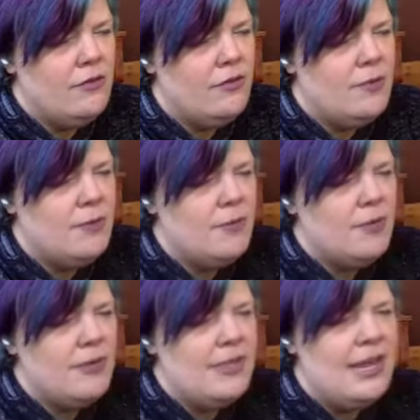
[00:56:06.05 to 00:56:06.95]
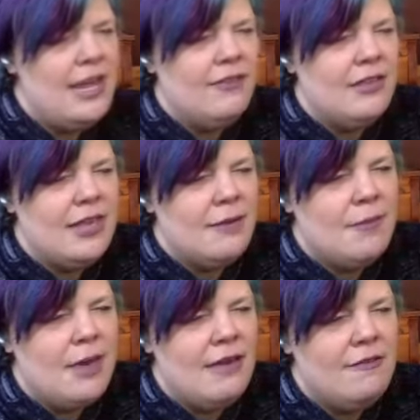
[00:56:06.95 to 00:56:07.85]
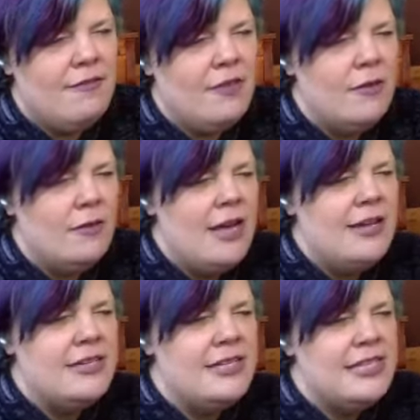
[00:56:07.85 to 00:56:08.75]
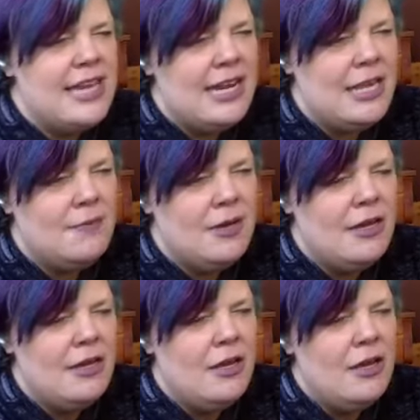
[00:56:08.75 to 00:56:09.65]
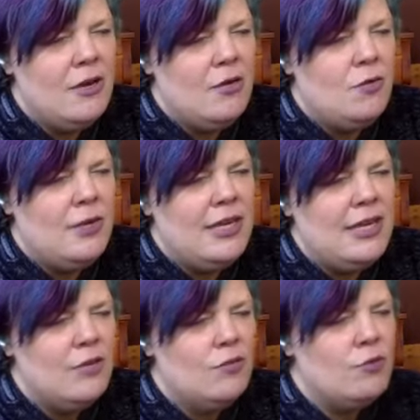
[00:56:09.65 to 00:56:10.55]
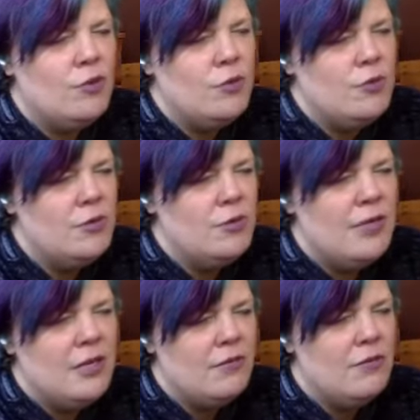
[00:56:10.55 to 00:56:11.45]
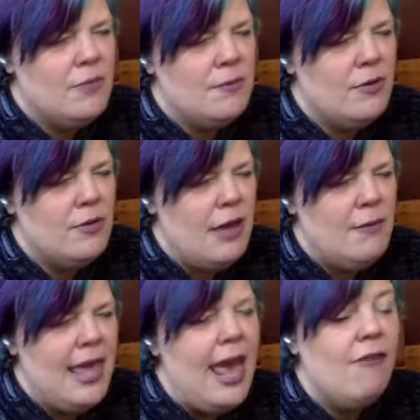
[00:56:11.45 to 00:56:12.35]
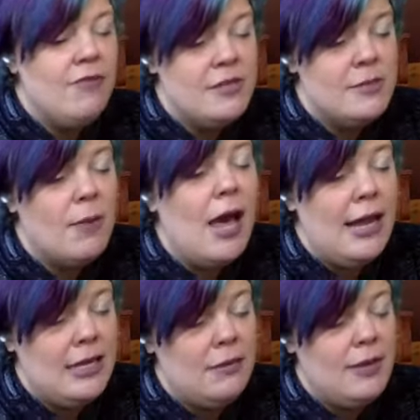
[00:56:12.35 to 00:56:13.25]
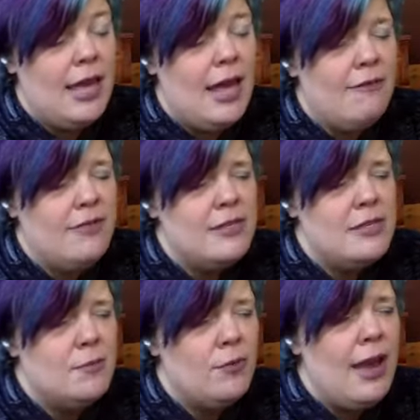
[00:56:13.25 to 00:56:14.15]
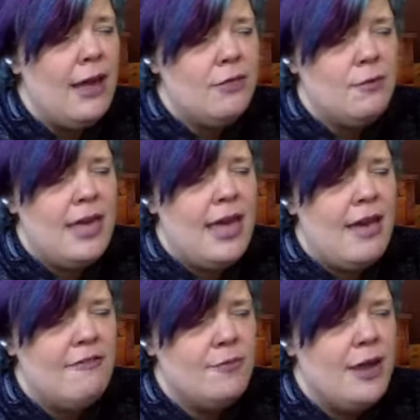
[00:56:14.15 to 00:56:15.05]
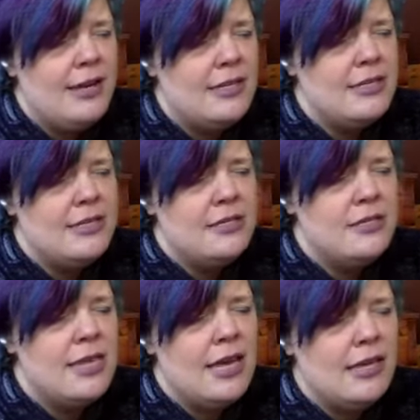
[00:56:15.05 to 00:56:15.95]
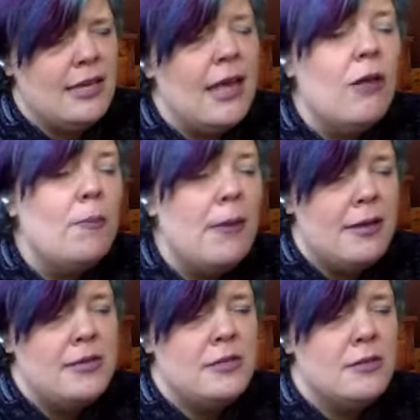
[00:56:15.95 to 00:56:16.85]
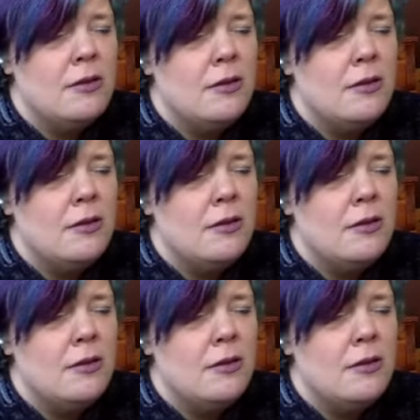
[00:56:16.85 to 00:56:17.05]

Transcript: Remembering that everything might feel unsteady, but we can root, we can remember that we have this body, we have this breath, we have practices that can help us.